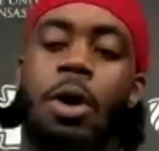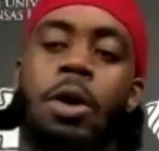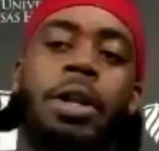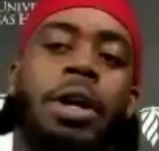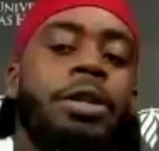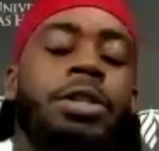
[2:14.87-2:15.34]

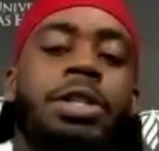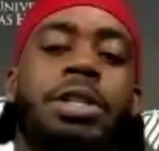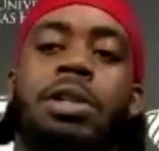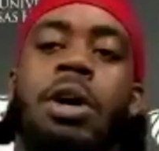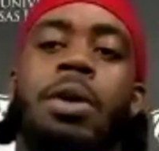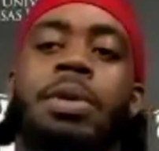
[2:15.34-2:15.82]
Oh, the
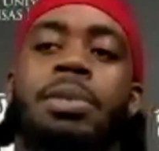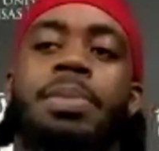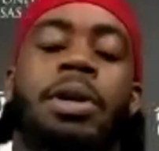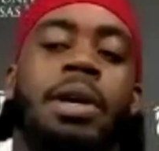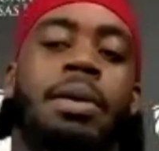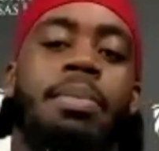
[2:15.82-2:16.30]
urgency is always
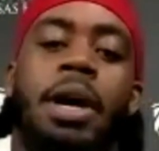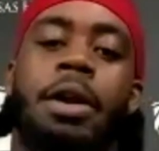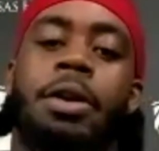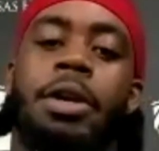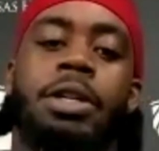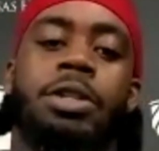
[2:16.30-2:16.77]
about getting
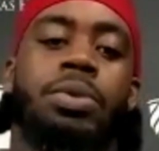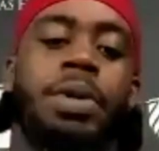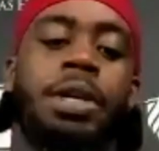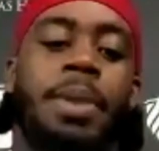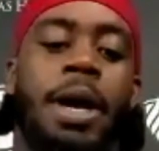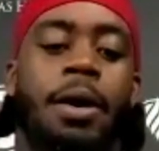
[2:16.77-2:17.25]
better each
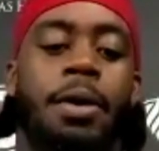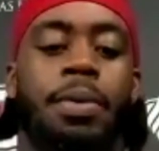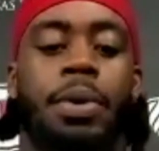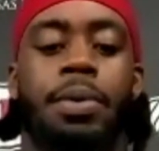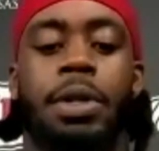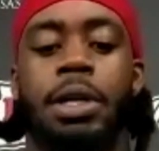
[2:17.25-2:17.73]
week, man.
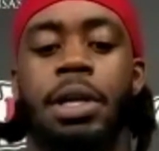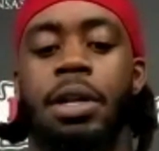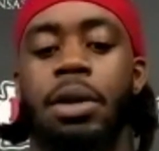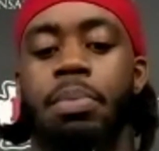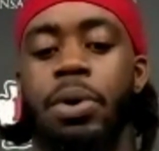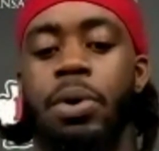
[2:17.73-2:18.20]
We're looking
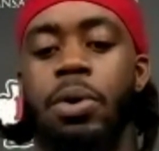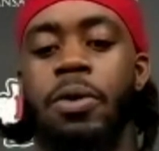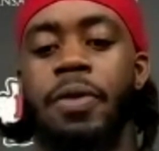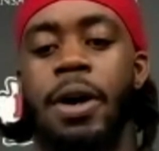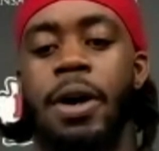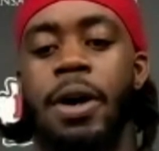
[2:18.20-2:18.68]
to improve.
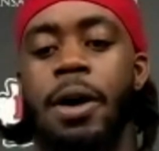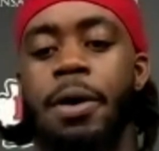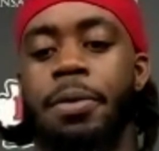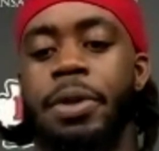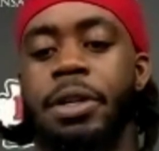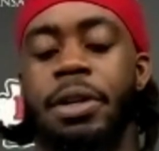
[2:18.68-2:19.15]

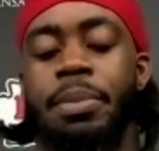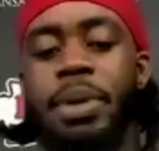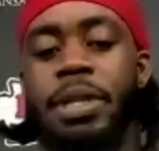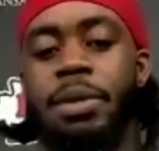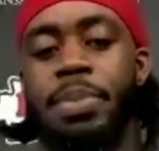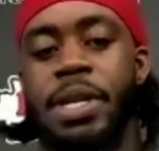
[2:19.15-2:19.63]
We're looking to
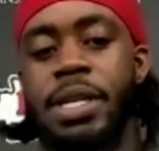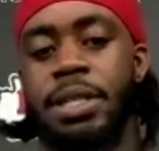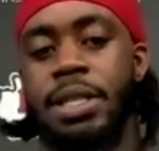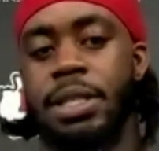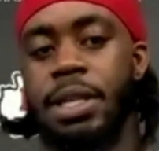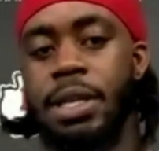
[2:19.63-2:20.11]
put the
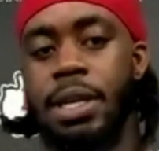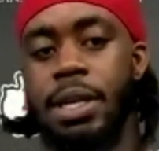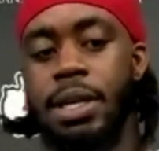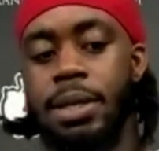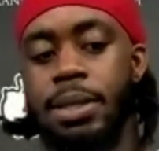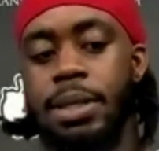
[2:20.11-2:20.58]
pieces and the
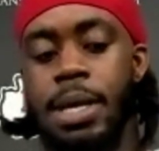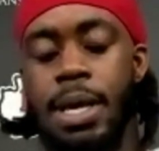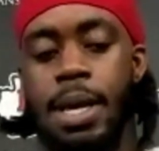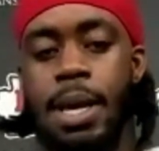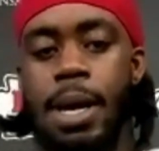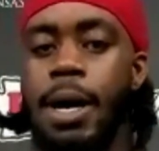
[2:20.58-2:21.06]
keys
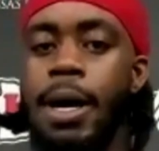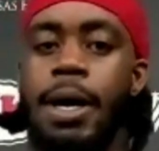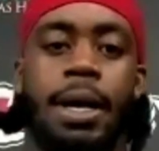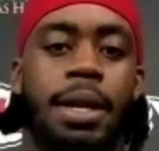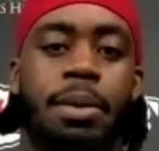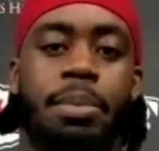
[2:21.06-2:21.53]

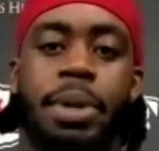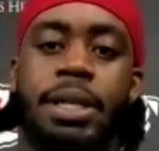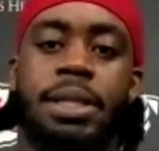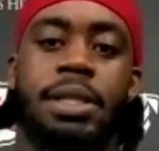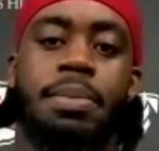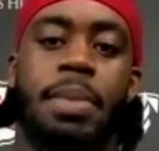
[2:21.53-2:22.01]
and the
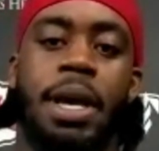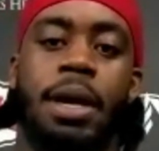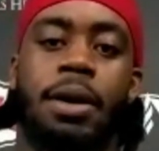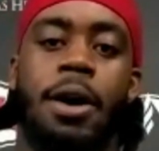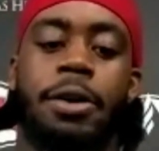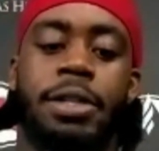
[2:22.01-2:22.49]
places to make
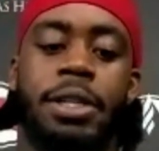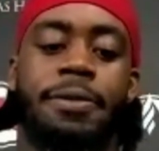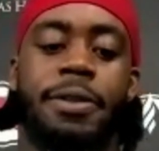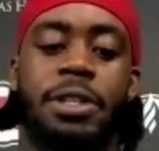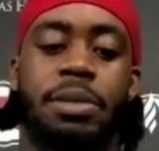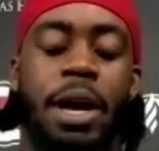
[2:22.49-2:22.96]
our
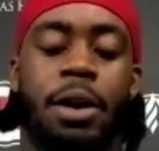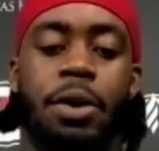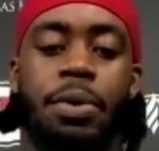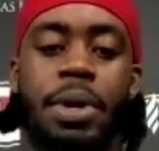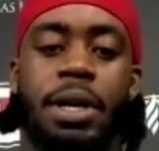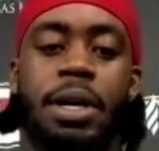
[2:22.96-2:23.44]
defense better
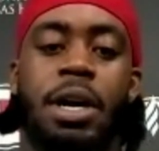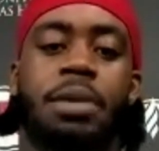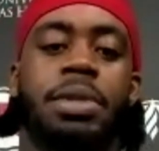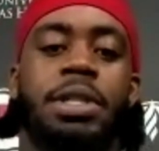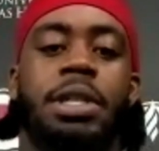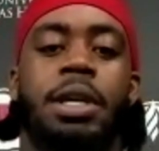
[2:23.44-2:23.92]
when it
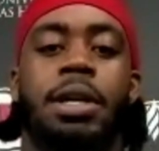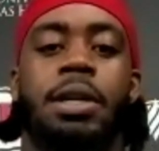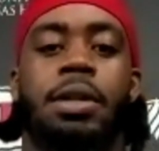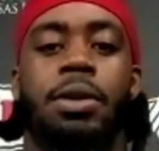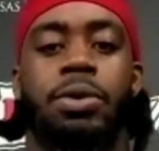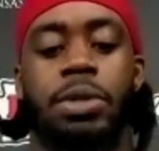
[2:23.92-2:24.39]
comes
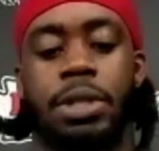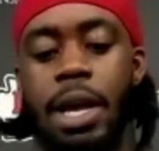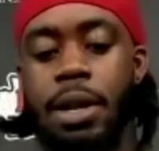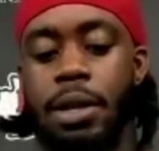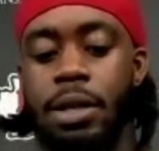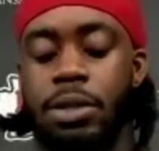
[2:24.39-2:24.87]
to those
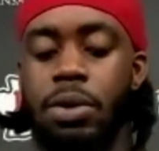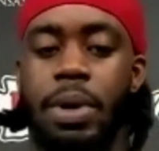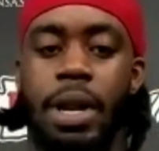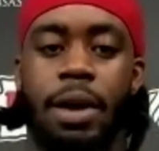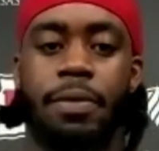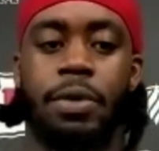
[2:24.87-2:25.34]
standings or
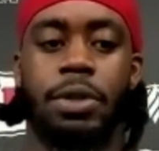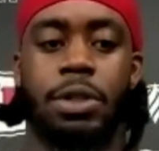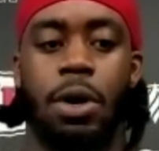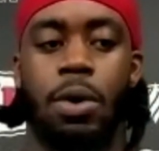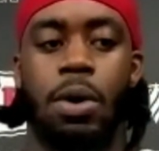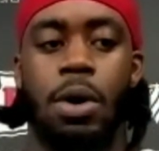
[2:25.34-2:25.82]
whatever.
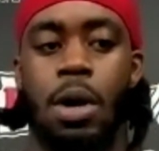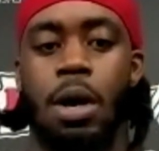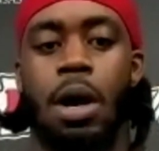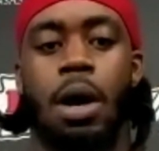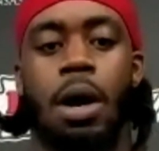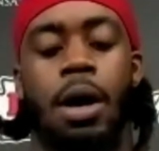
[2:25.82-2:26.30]
So
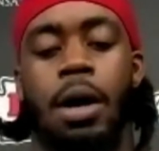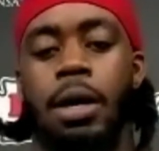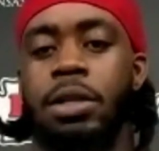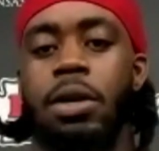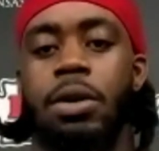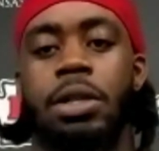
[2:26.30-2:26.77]

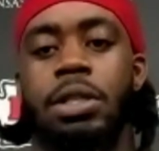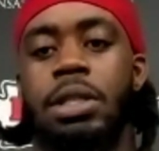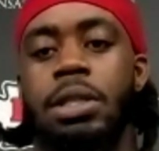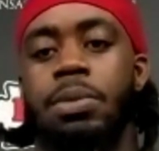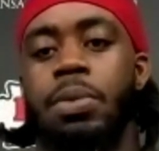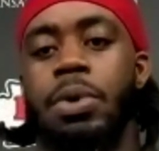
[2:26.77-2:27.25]
as long
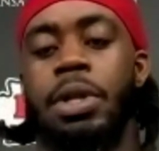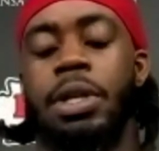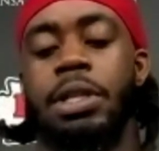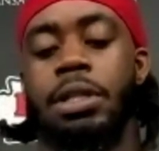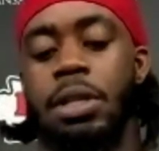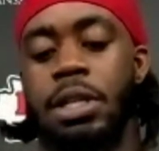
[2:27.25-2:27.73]
as we're at
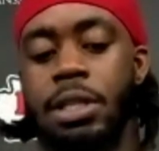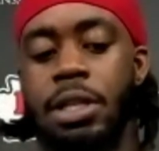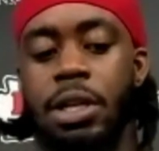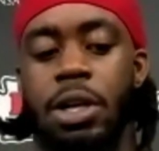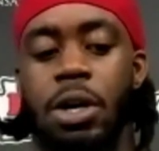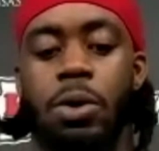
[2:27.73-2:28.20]
least
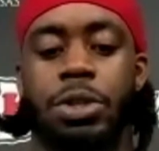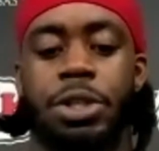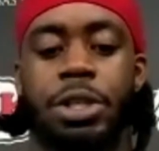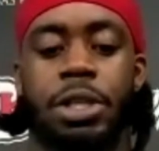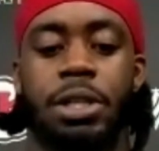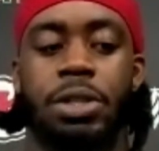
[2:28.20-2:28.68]
listening to
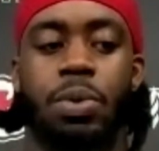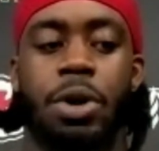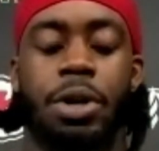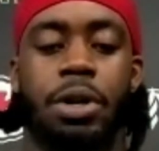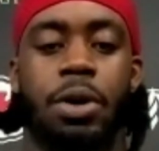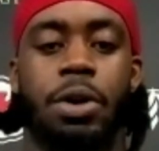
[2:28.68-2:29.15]
coaches,
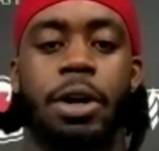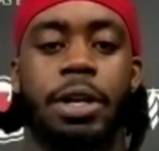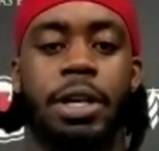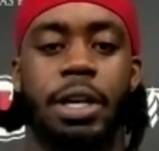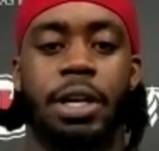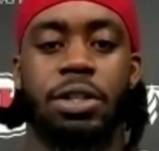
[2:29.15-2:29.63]
working on our
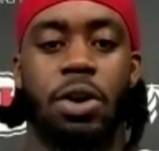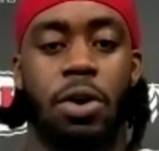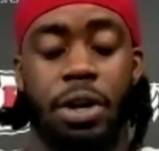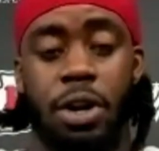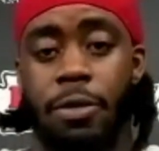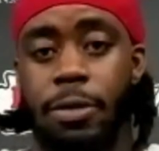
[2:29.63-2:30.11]
keys on
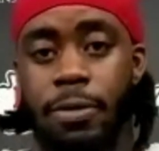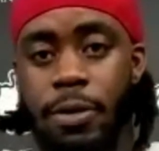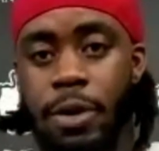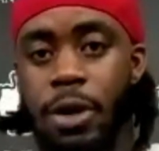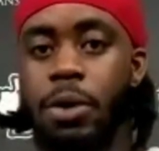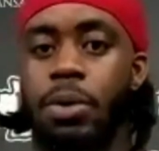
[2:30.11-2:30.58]
and off the
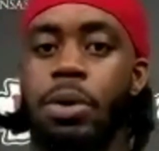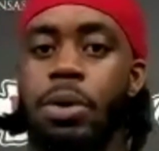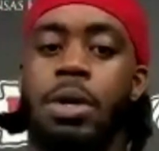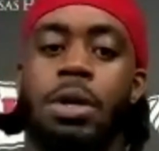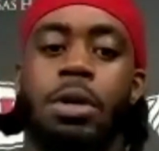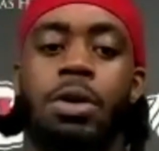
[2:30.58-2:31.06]
field,
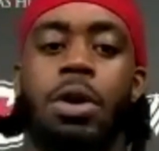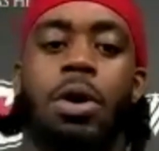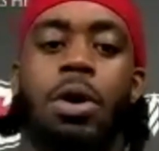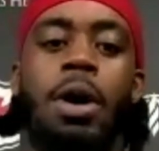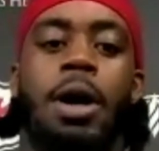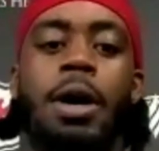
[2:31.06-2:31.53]
you
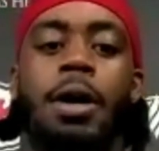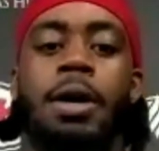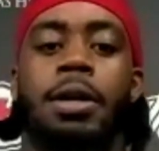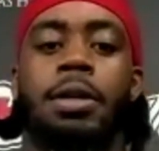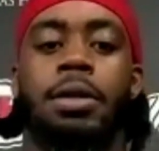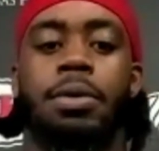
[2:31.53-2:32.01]

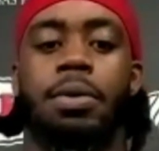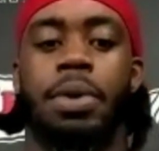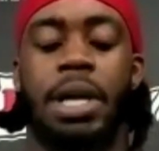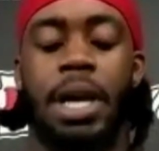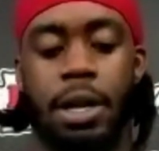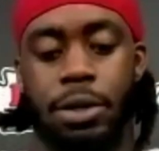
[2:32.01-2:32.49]
know,
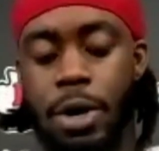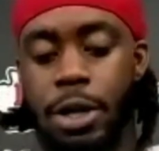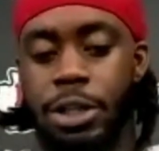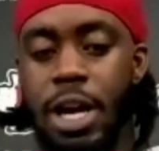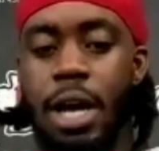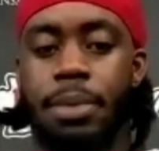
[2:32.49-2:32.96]
we got to do our
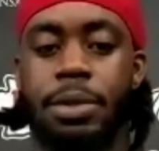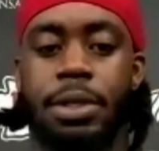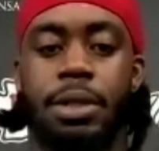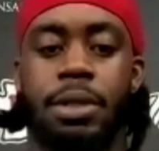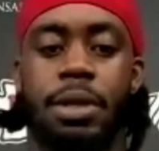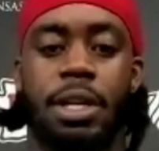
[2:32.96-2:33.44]
jobs,
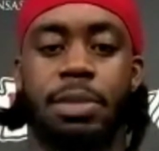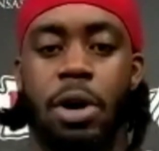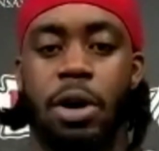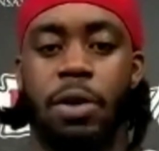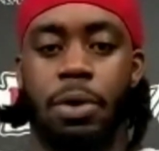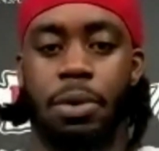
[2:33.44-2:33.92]
and that's
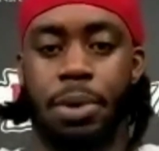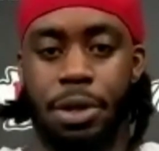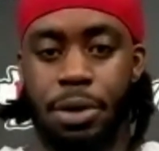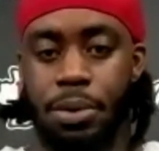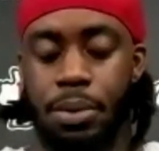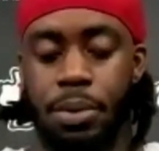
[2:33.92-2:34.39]
part of what we
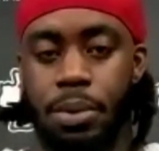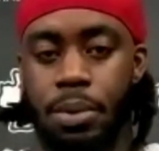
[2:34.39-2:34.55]
do.